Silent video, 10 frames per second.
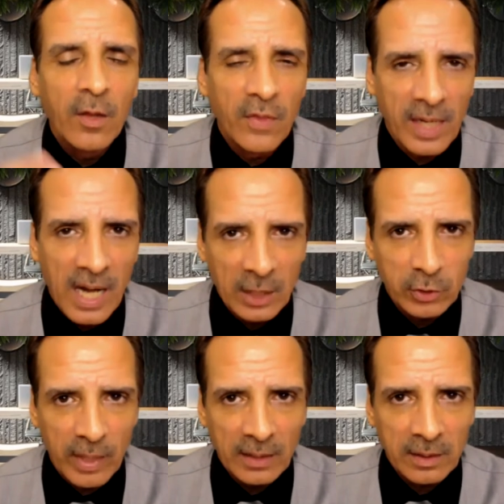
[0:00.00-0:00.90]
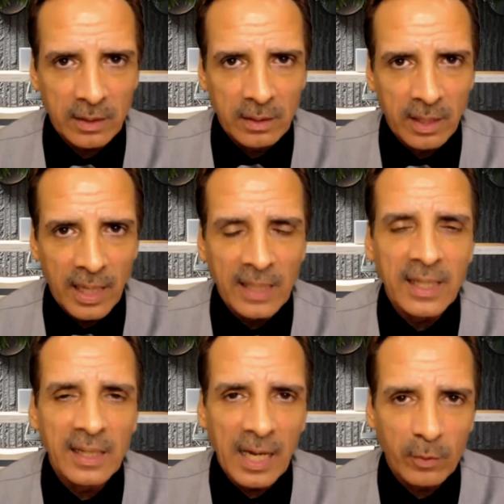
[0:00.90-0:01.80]
the contract and
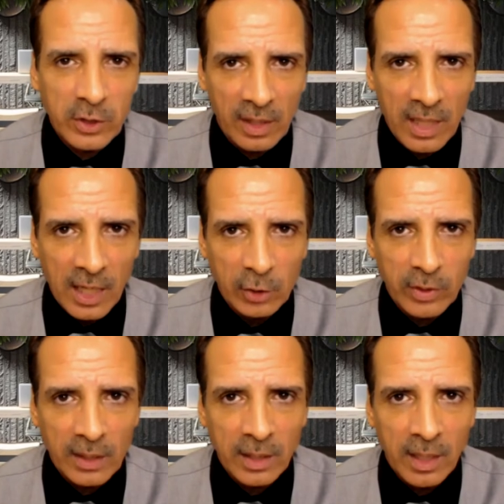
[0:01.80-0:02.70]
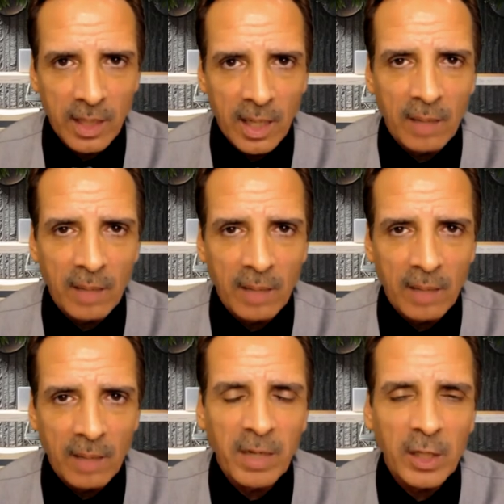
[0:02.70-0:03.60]
the language of the contract, and
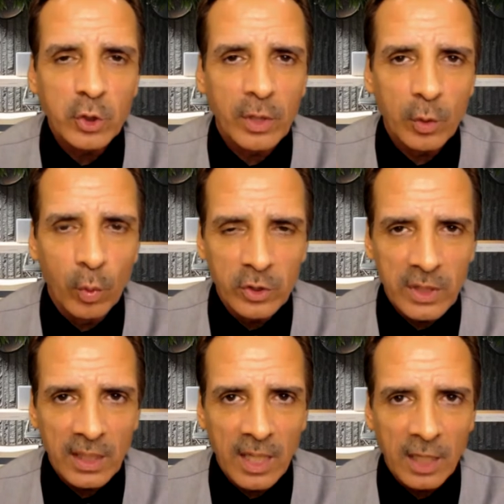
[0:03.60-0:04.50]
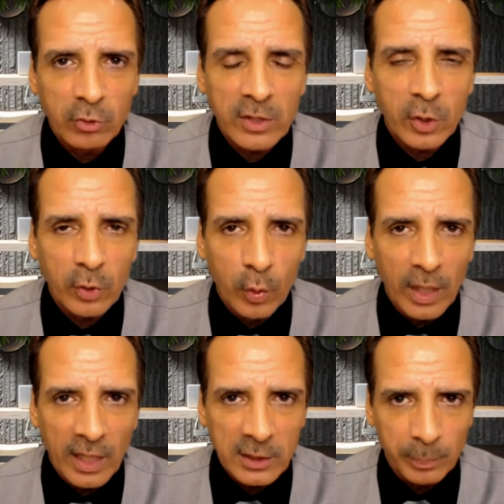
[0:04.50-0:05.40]
making sure that you understand the contract so you can
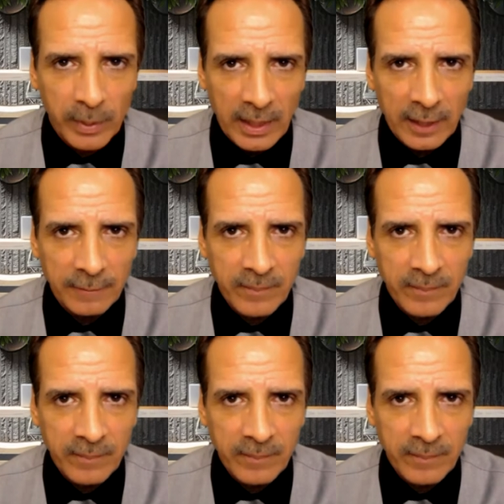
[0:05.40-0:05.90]
explain it.